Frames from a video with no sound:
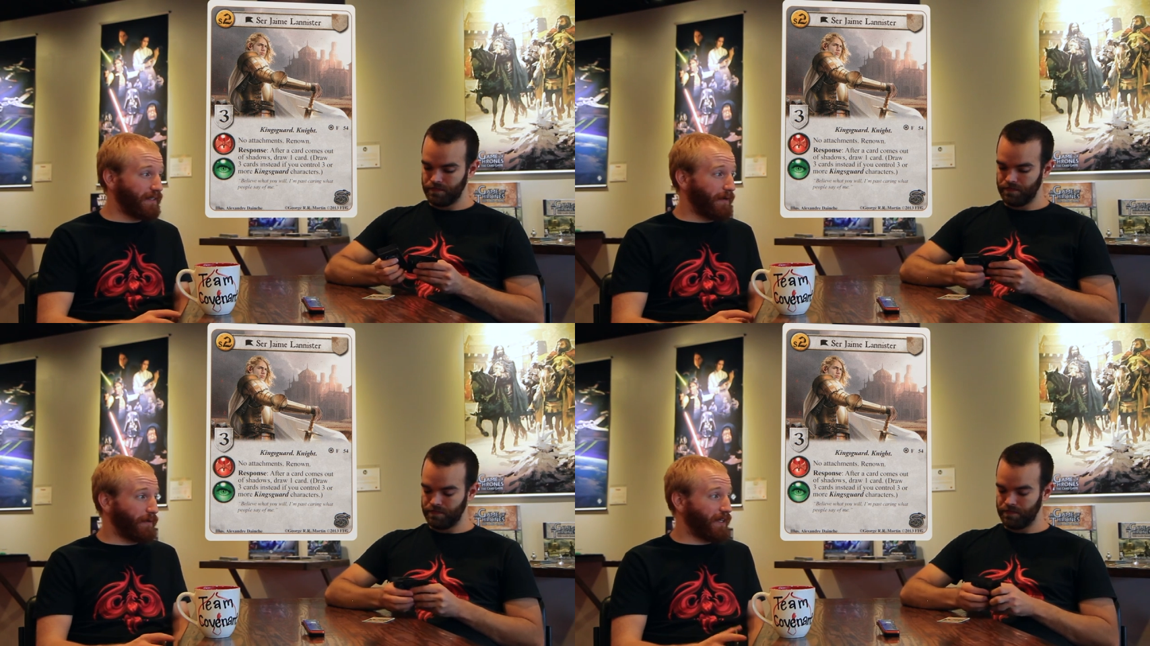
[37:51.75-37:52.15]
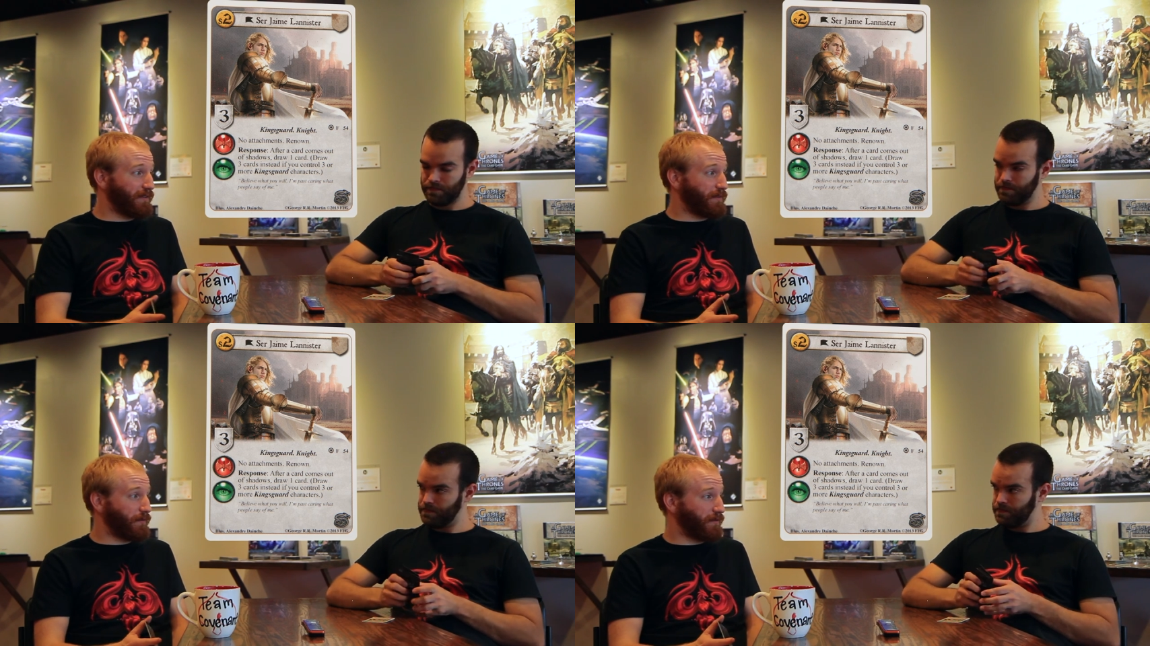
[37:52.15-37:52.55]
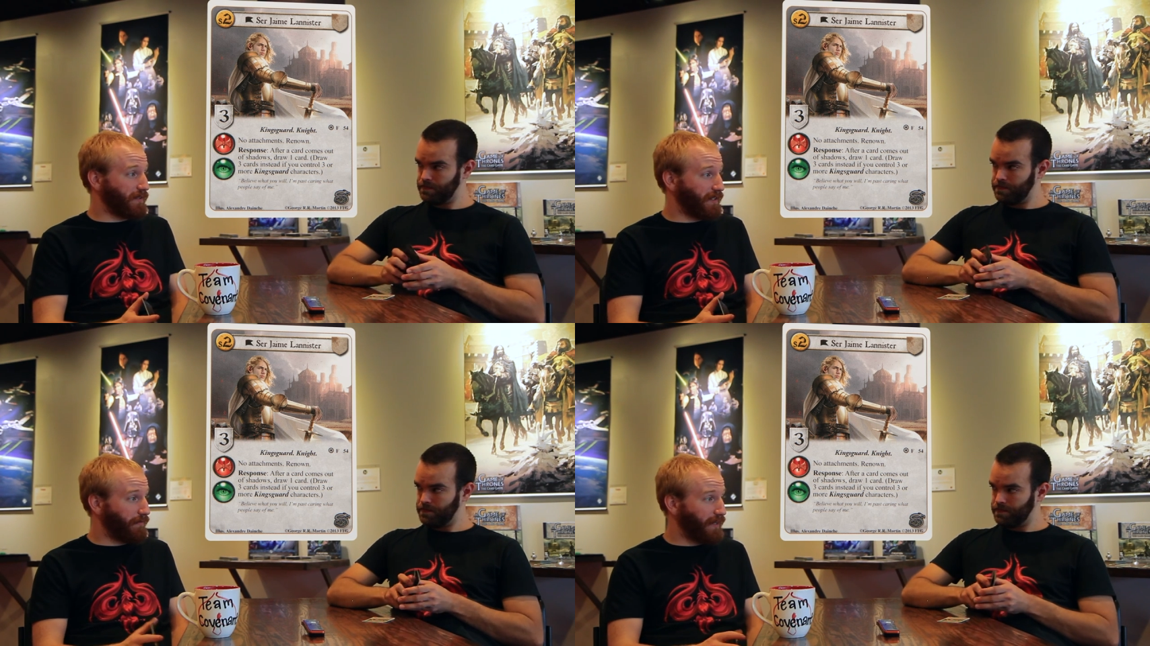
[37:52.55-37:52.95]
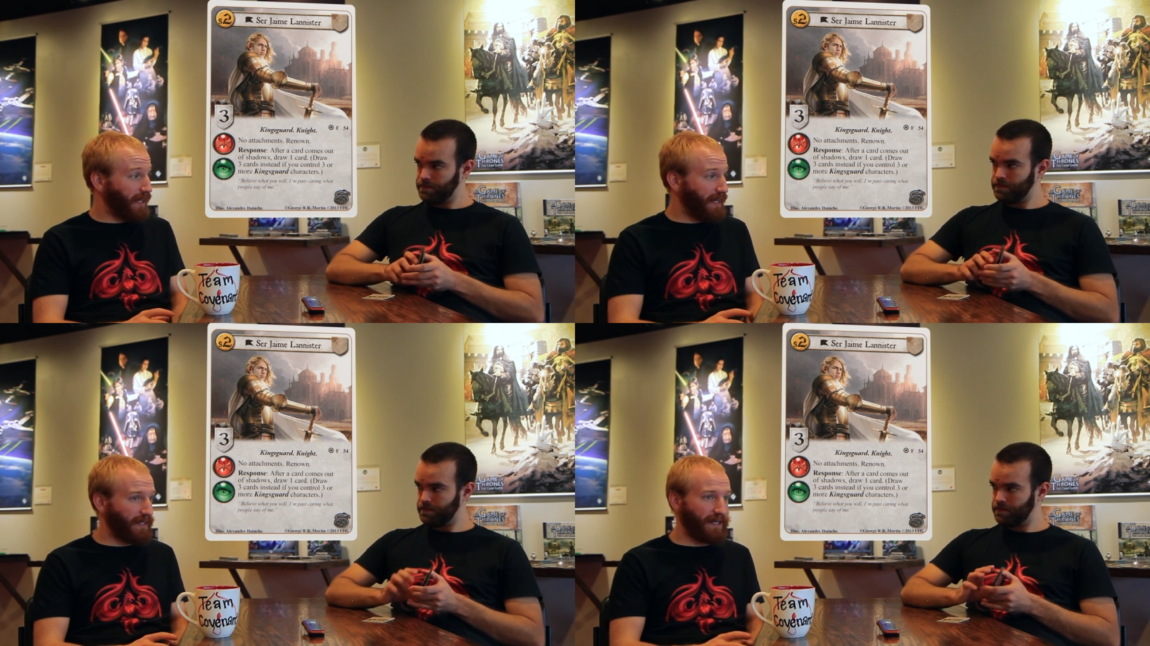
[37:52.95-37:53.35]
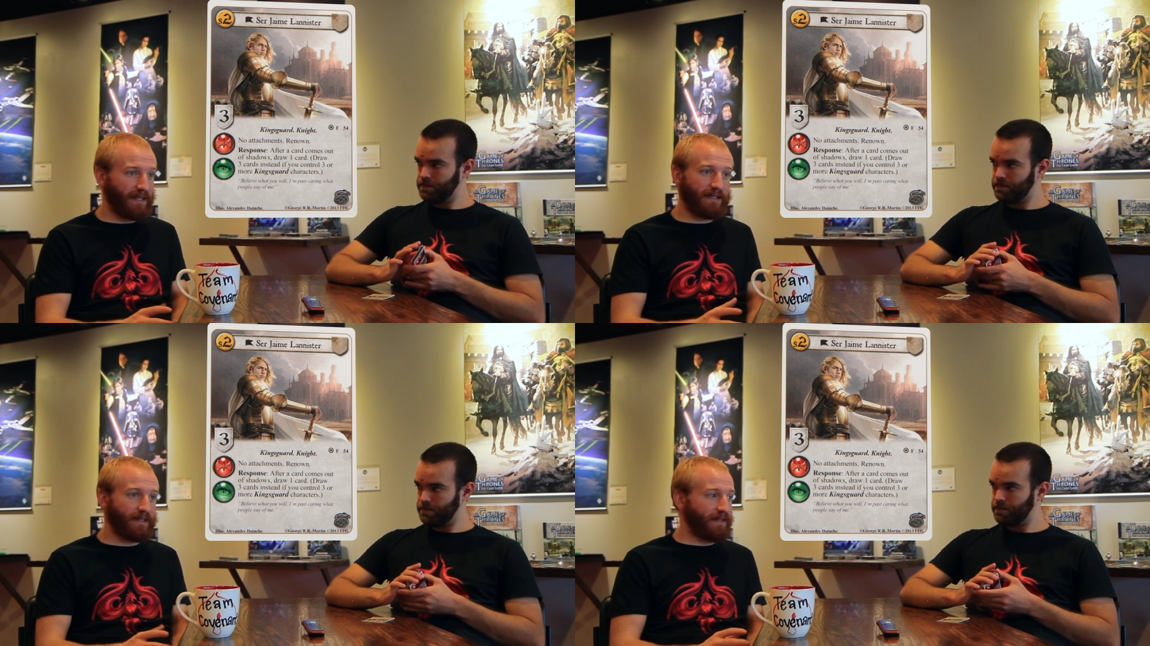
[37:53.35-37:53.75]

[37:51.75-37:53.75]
Speaker 1: Now we can do some cool stuff with that. Like,